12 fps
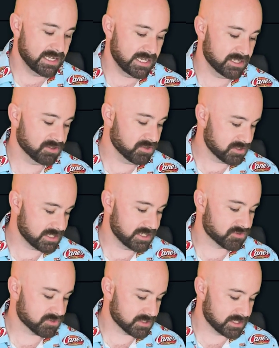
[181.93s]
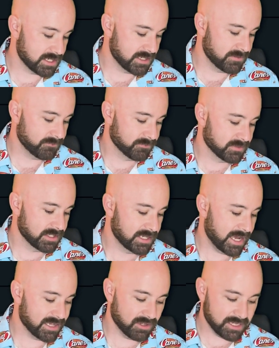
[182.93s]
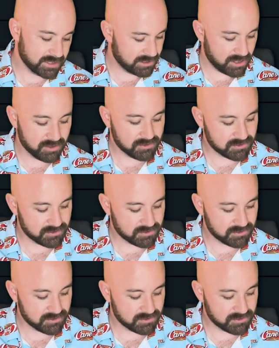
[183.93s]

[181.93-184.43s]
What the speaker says: It looks interesting. I like the color